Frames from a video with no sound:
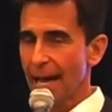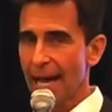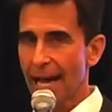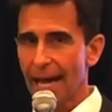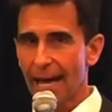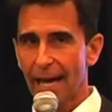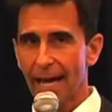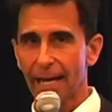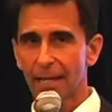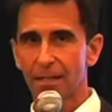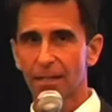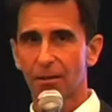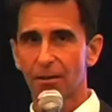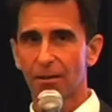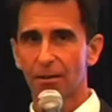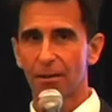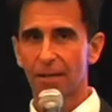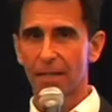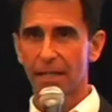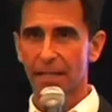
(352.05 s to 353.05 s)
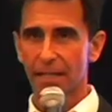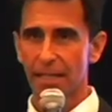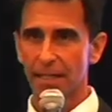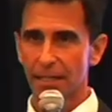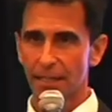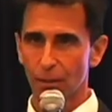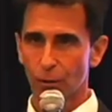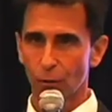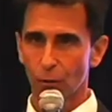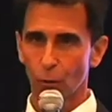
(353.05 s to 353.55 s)
And
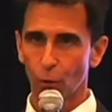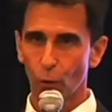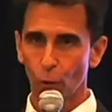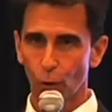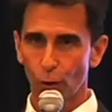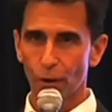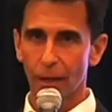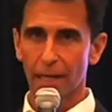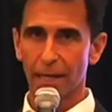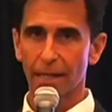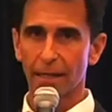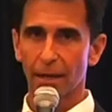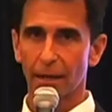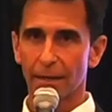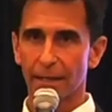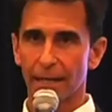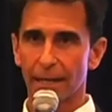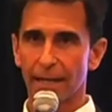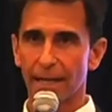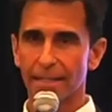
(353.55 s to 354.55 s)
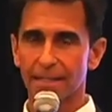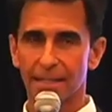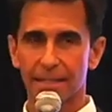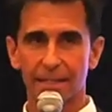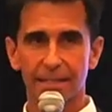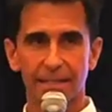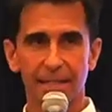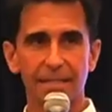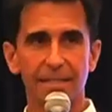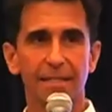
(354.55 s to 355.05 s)
the wording as
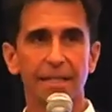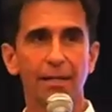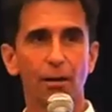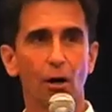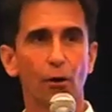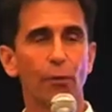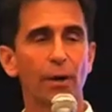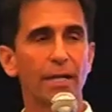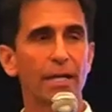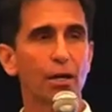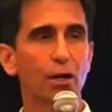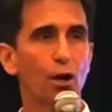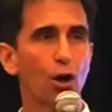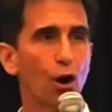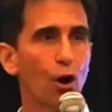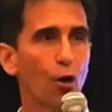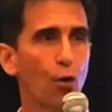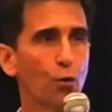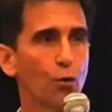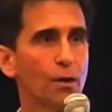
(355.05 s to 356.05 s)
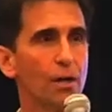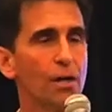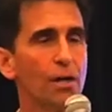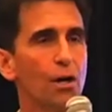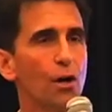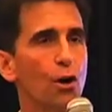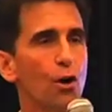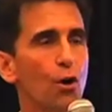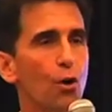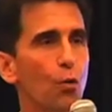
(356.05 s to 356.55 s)
existing already in code
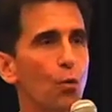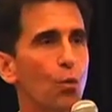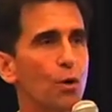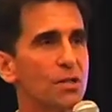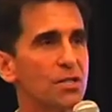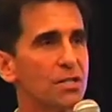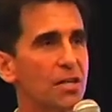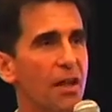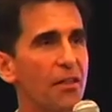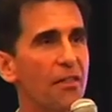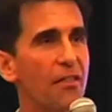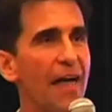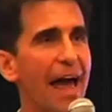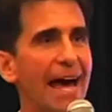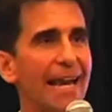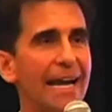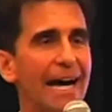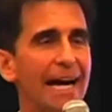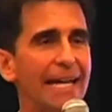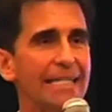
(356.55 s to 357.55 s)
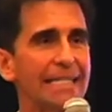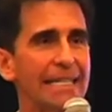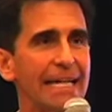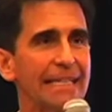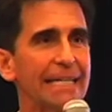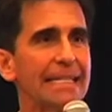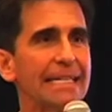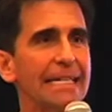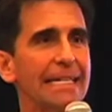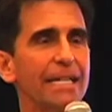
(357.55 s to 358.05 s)
was that
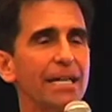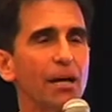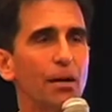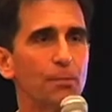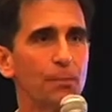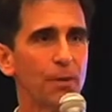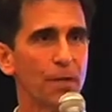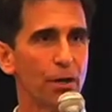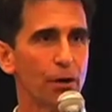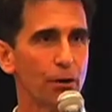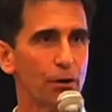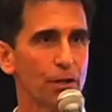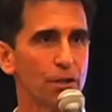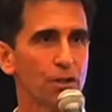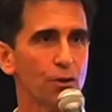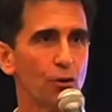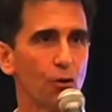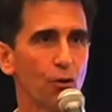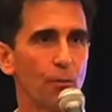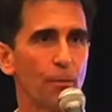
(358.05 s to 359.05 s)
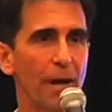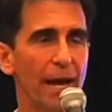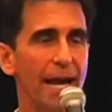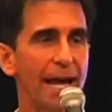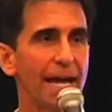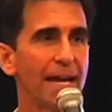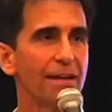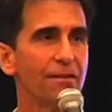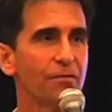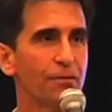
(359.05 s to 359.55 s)
identity, appearance, or
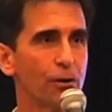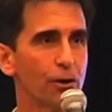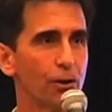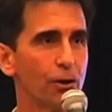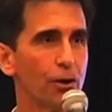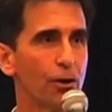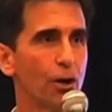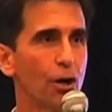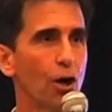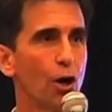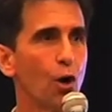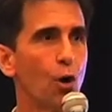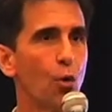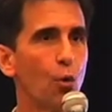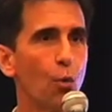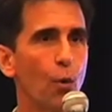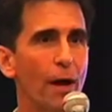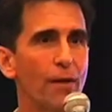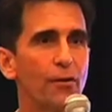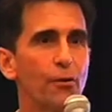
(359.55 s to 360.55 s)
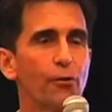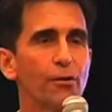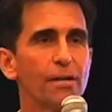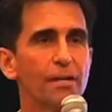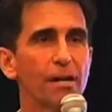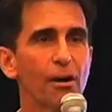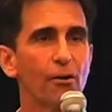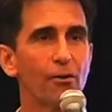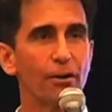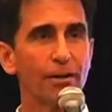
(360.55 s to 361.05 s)
behavior, whether
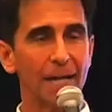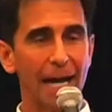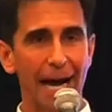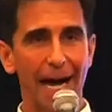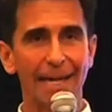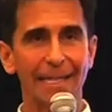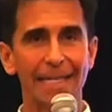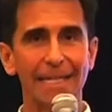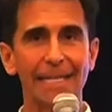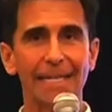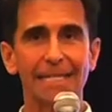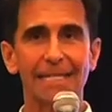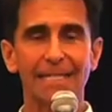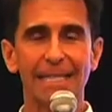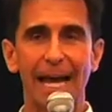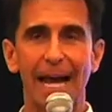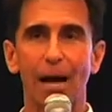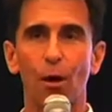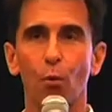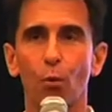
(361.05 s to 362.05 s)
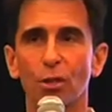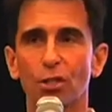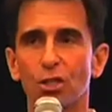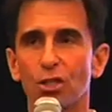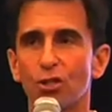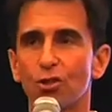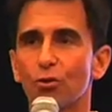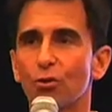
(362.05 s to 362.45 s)
or not it is that which is